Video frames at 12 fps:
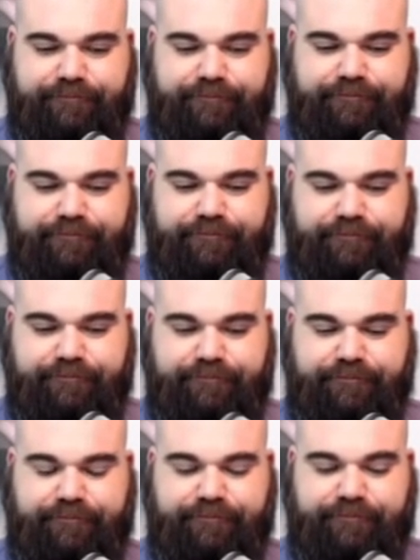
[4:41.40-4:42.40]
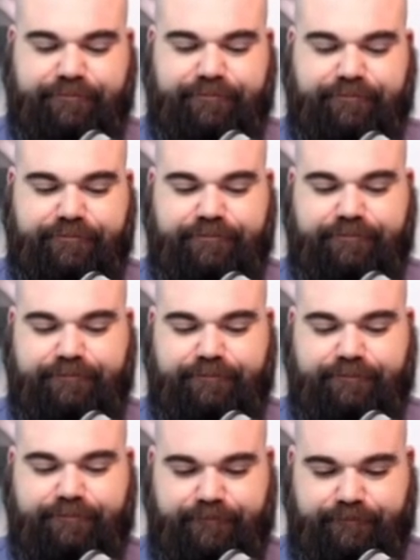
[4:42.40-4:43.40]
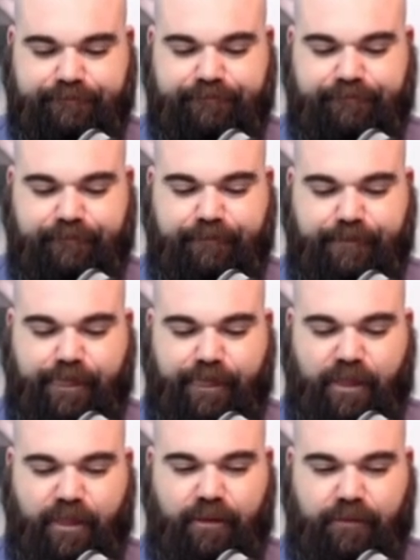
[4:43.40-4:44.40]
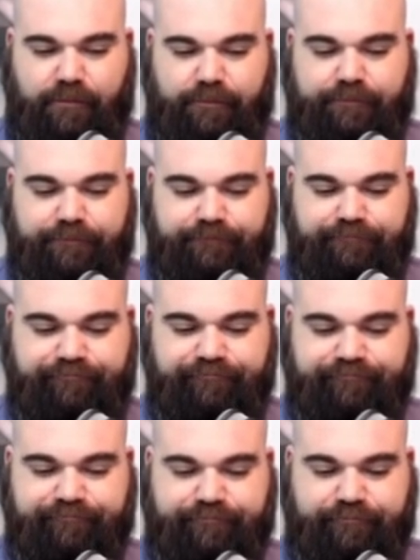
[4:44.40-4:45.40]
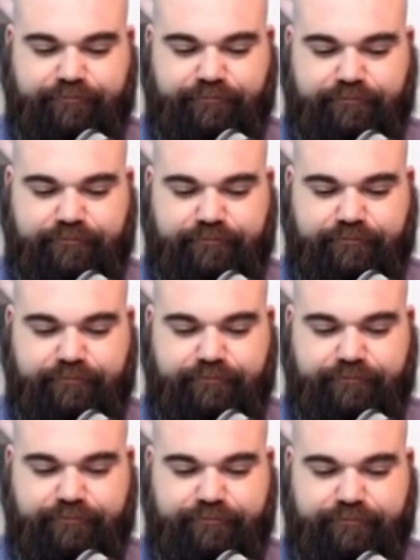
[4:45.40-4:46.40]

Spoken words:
[no speech]